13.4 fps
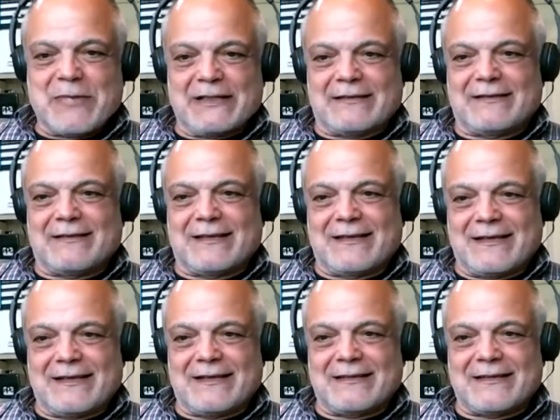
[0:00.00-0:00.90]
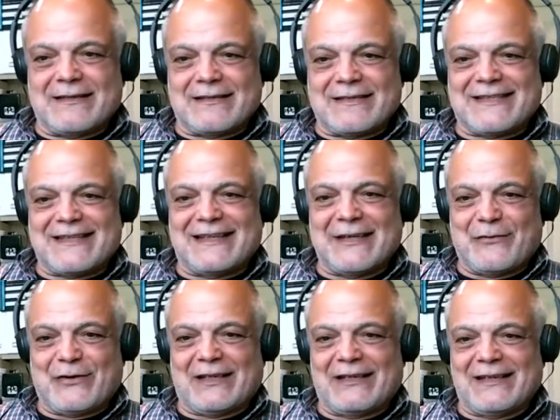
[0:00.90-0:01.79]
But they are
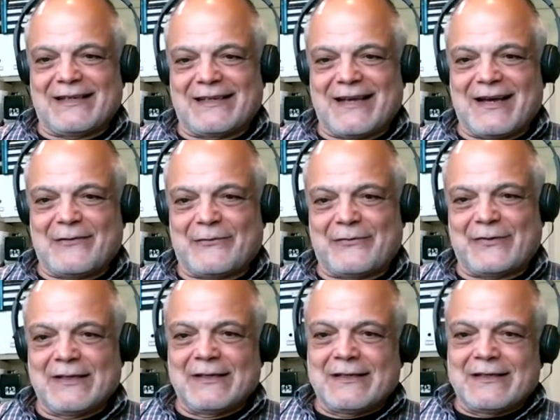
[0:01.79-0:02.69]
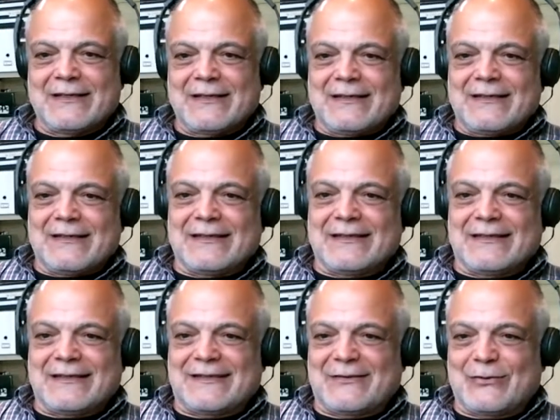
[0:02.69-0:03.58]
significantly enough
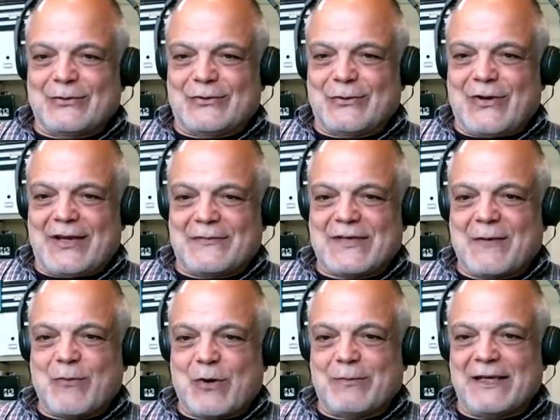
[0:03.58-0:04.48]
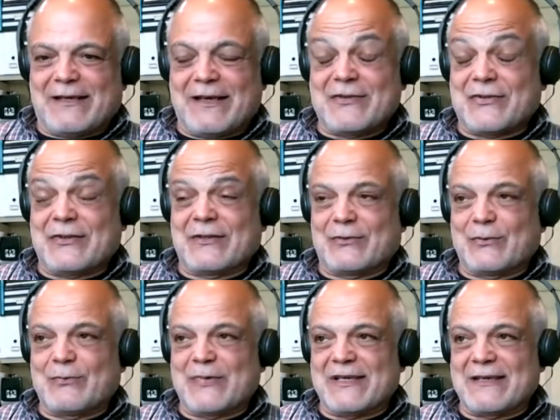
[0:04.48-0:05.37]
to have some
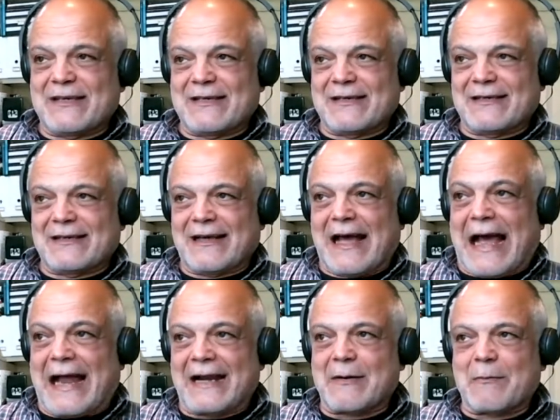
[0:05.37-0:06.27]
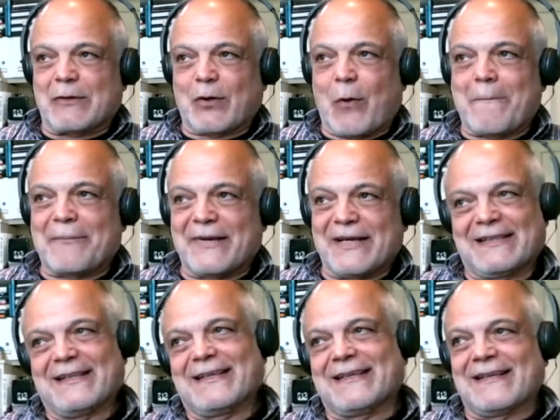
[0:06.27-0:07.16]
obligation to be
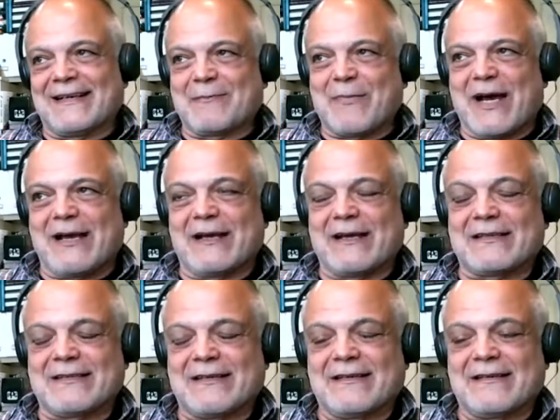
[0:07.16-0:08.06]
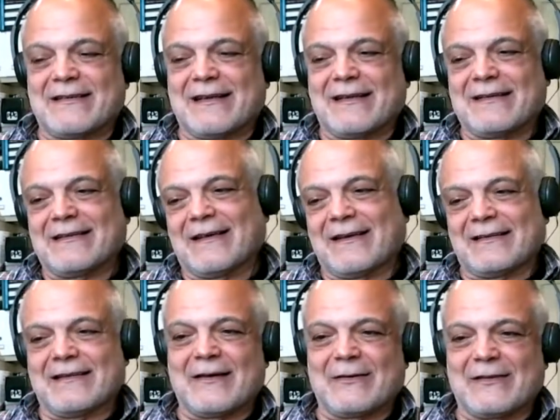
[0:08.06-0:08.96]
completely unbiased, and
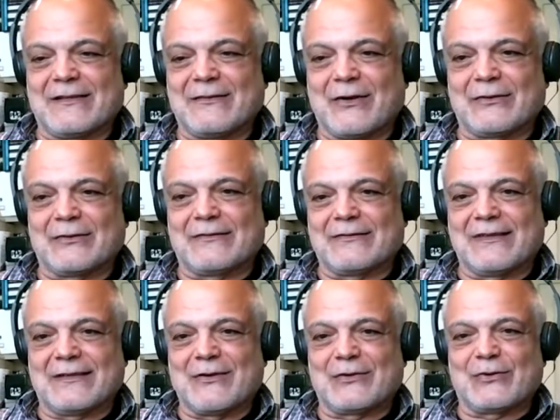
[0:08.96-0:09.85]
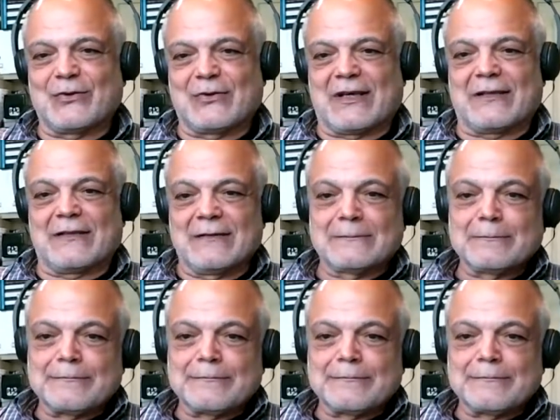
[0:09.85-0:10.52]
right now they don't do that.